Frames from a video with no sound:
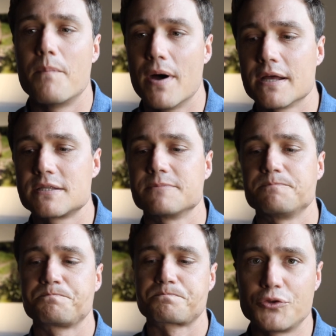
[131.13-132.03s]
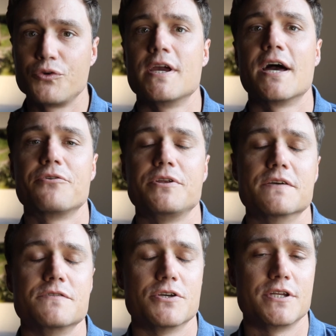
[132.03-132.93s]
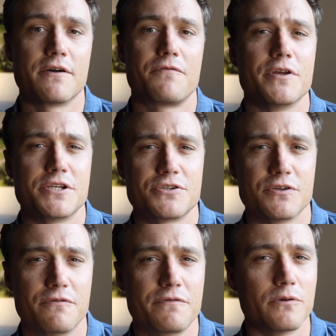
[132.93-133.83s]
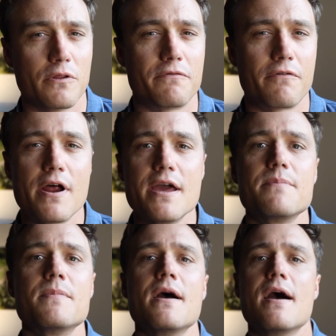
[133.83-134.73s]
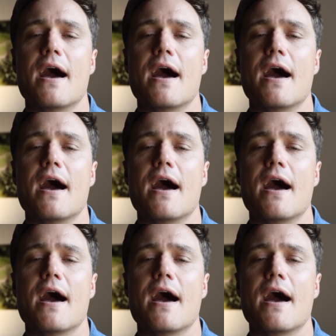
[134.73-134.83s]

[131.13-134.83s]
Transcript: But 300 gives you enough reach to fill the frame,